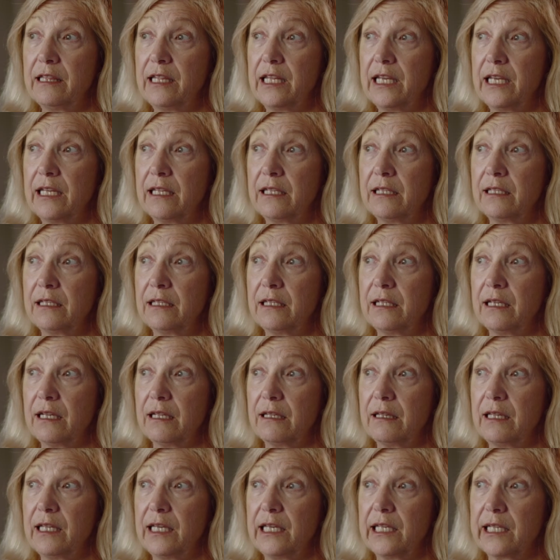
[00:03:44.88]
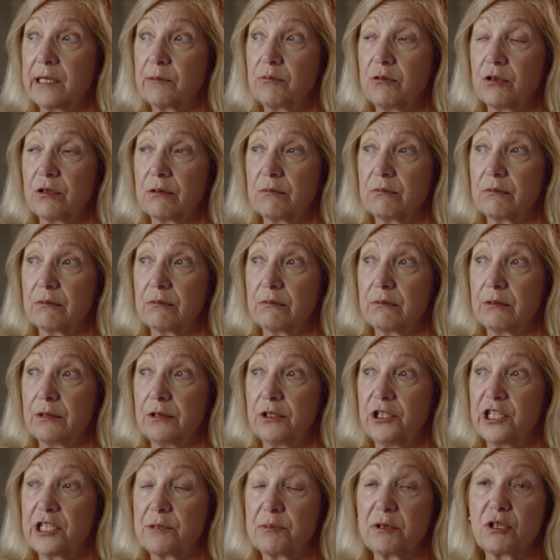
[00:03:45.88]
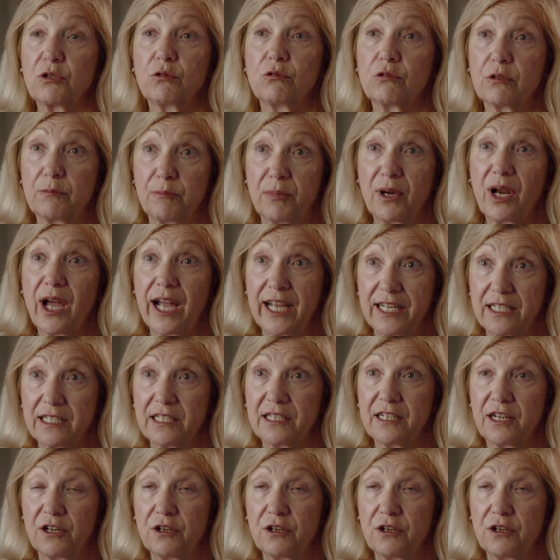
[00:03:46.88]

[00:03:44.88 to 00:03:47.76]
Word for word: Then there's what used to be called a blighted